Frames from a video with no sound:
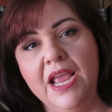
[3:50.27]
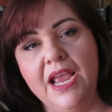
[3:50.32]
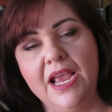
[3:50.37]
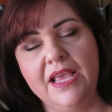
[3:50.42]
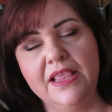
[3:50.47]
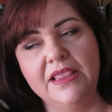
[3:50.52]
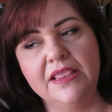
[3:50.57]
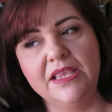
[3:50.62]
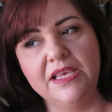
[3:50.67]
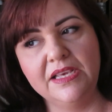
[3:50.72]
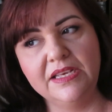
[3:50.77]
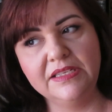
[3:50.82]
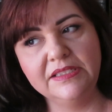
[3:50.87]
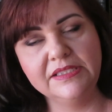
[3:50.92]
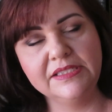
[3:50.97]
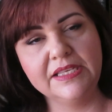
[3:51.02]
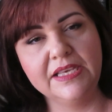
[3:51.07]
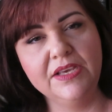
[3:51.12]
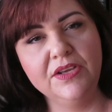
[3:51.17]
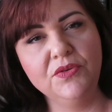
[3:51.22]
And
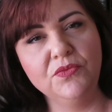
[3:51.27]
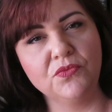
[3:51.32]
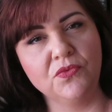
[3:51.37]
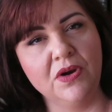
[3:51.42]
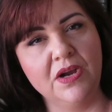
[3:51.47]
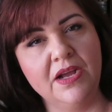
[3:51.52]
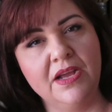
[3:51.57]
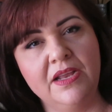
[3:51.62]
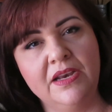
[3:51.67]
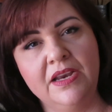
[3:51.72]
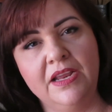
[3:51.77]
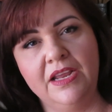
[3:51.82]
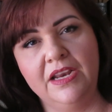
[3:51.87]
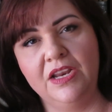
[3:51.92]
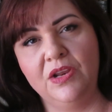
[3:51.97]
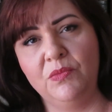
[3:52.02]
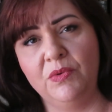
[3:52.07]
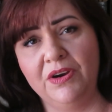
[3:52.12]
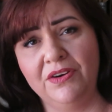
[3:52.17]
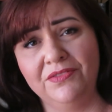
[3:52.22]
these can run
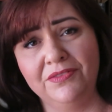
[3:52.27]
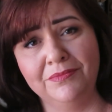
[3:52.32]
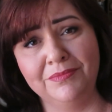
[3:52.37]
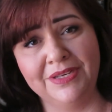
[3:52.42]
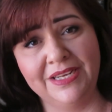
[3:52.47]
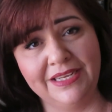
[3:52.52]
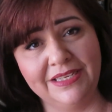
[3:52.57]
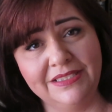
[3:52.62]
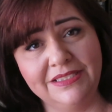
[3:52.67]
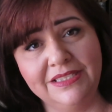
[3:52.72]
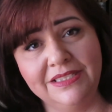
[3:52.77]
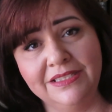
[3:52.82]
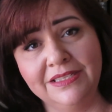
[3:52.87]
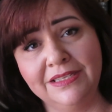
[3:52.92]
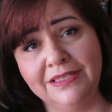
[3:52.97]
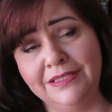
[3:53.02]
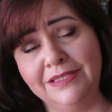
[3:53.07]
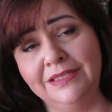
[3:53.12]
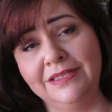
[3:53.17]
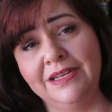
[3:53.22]
anywhere from
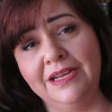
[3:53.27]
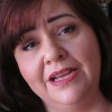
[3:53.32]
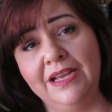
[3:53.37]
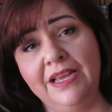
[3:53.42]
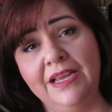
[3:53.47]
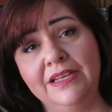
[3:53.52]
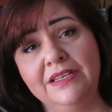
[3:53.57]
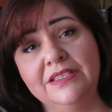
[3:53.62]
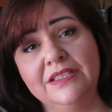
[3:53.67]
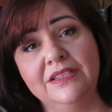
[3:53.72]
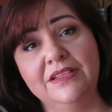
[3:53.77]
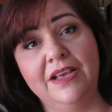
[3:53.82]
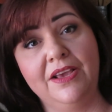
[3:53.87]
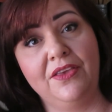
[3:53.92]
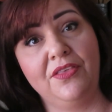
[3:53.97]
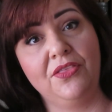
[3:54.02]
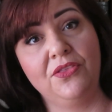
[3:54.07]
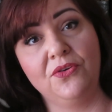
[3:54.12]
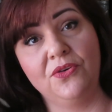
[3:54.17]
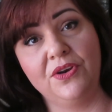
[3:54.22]
$19.99 to
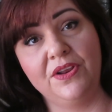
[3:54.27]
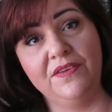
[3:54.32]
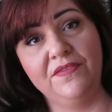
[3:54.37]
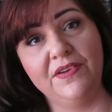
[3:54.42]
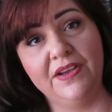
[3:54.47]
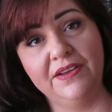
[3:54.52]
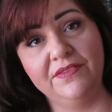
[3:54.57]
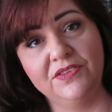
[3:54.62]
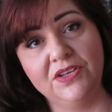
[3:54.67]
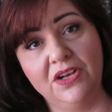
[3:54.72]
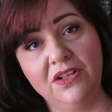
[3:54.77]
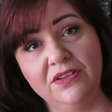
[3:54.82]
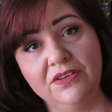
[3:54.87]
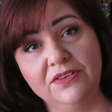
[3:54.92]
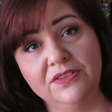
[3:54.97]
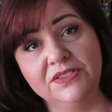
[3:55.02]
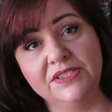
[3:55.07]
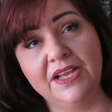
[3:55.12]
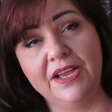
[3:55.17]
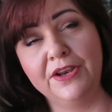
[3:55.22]
like $35.